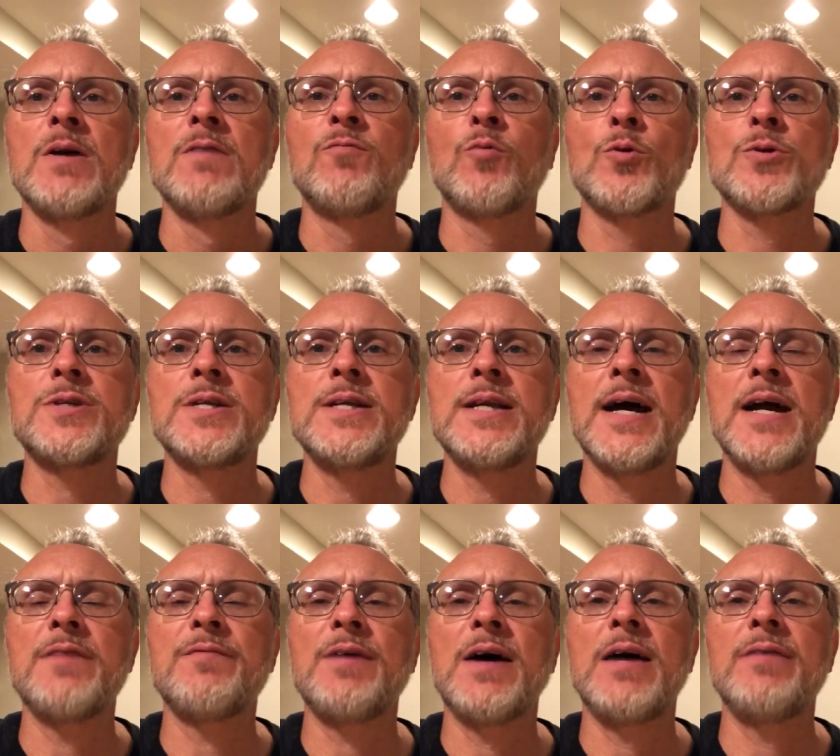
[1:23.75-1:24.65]
Fourteen
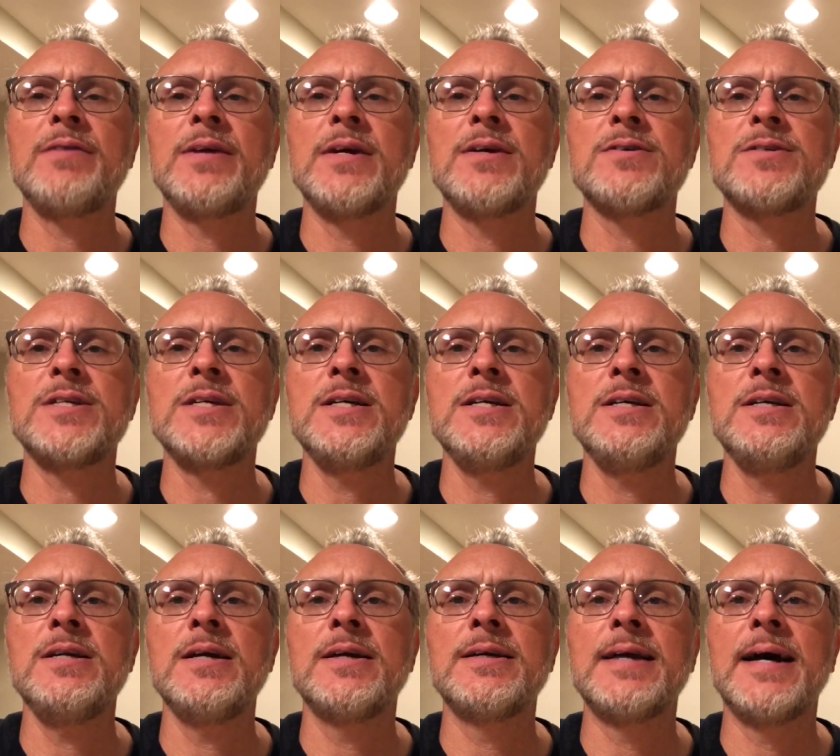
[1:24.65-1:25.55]
ninety-five
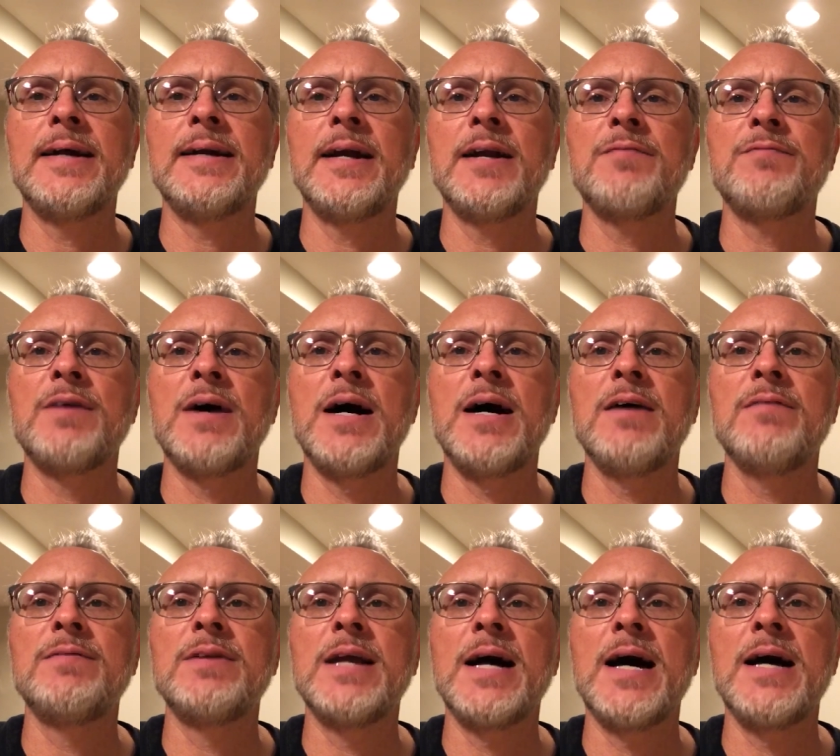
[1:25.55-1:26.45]
guaranteed, nine
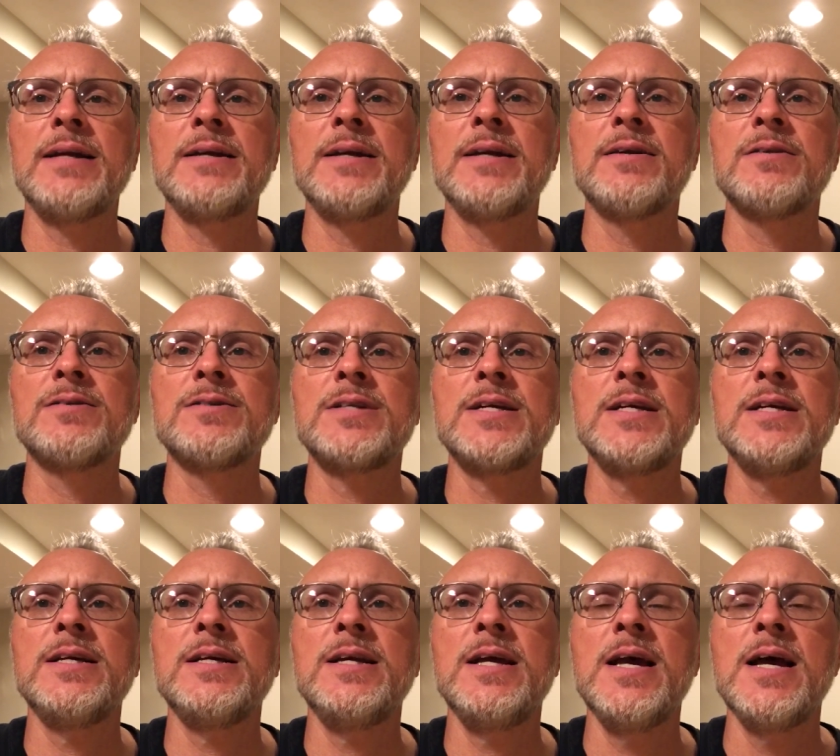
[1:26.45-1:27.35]
non
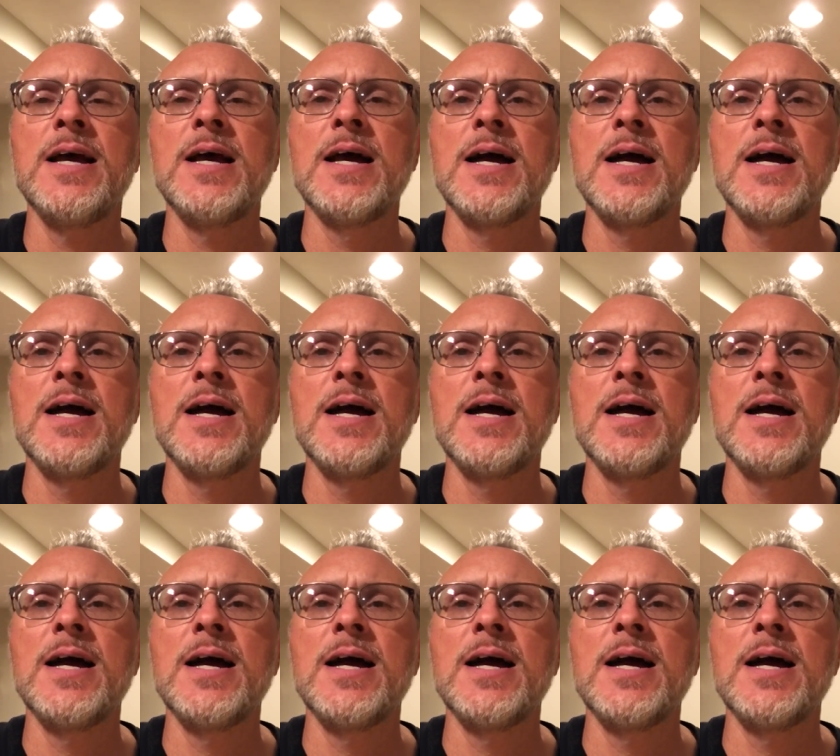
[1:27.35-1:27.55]
guaranteed.